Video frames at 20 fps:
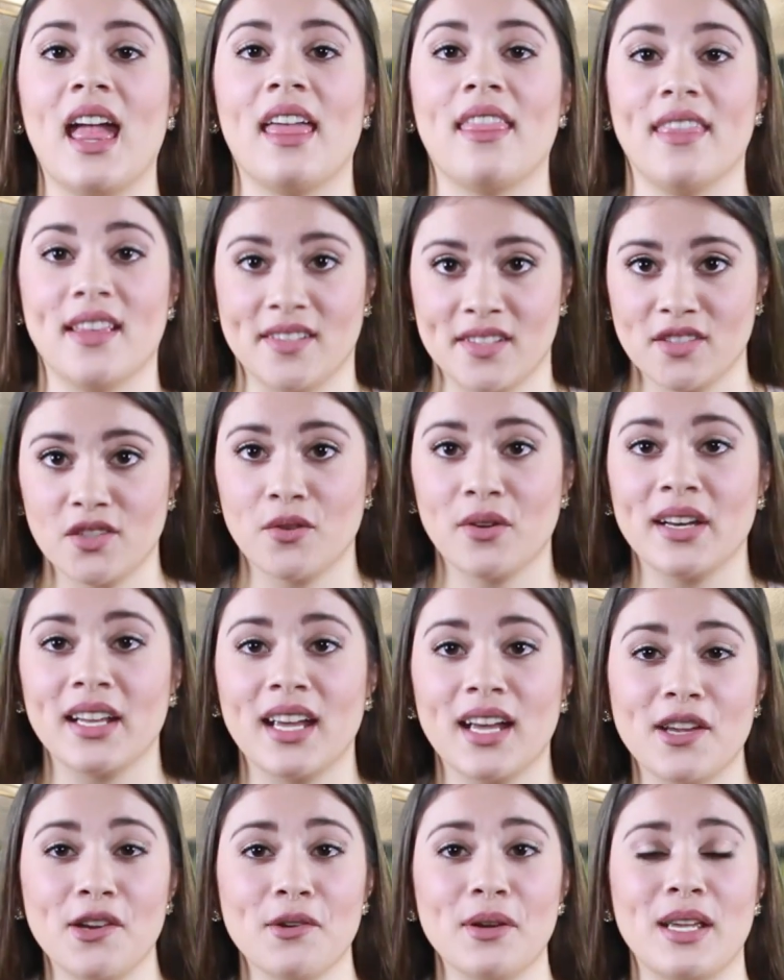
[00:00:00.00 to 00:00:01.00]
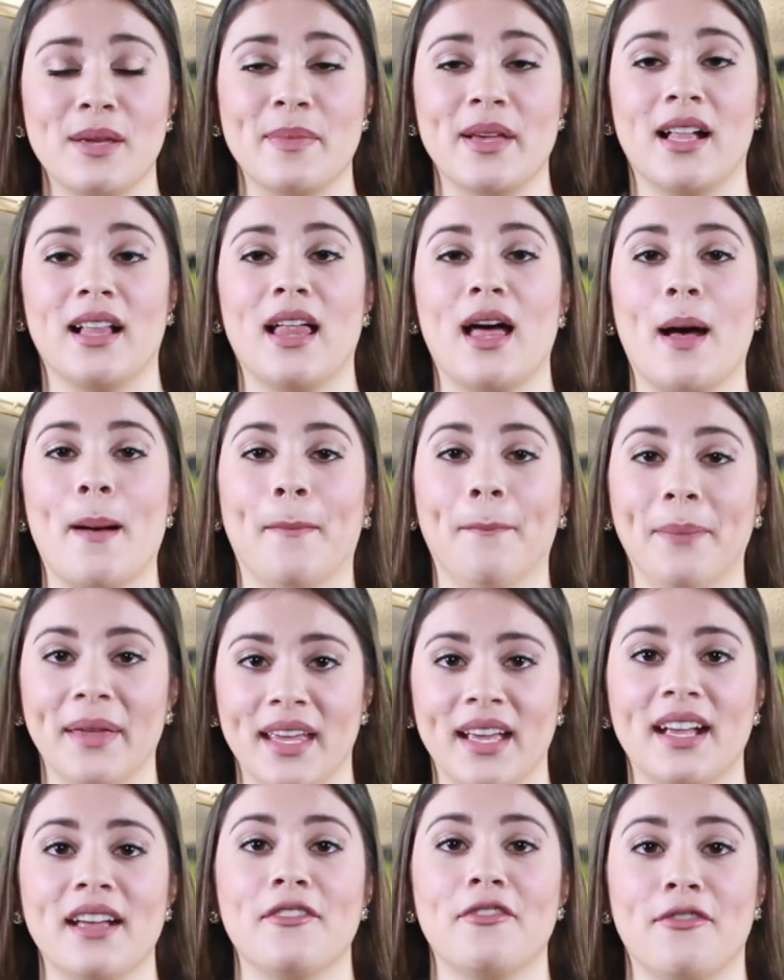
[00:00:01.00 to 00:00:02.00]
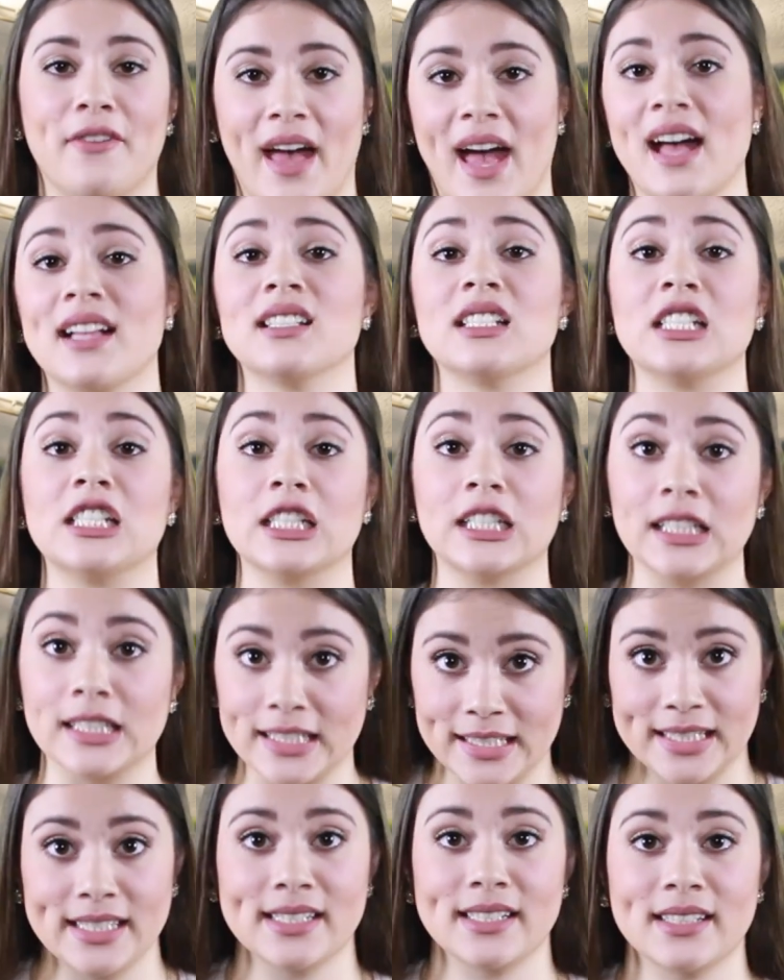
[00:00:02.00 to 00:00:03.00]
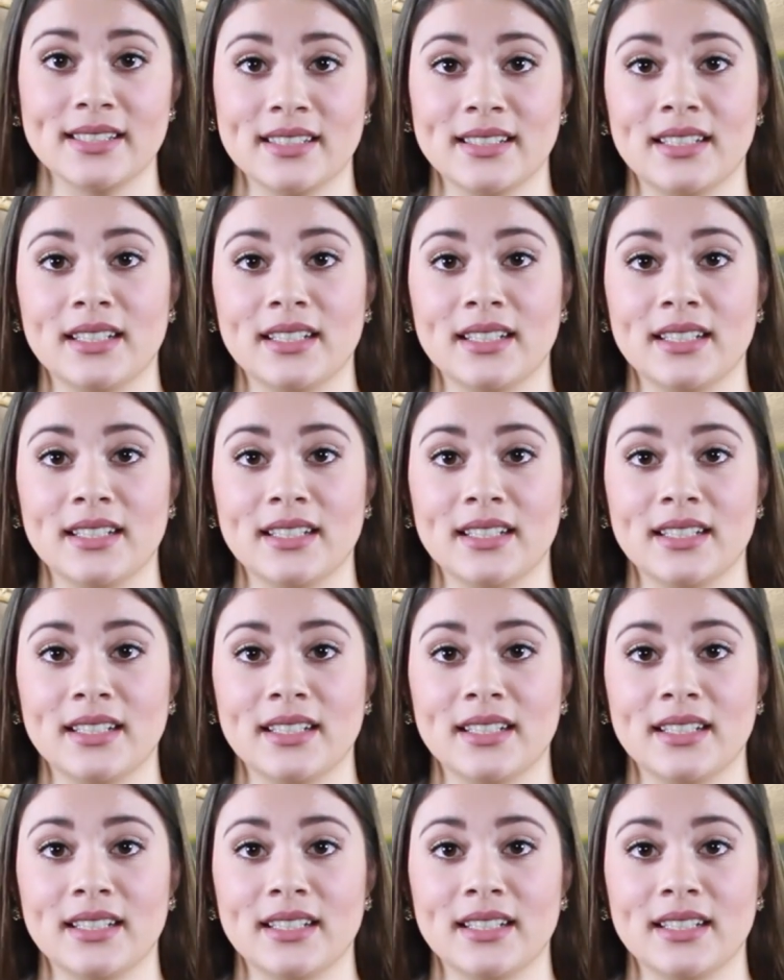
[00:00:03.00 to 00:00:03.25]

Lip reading: This is going to get your email a big fat delete.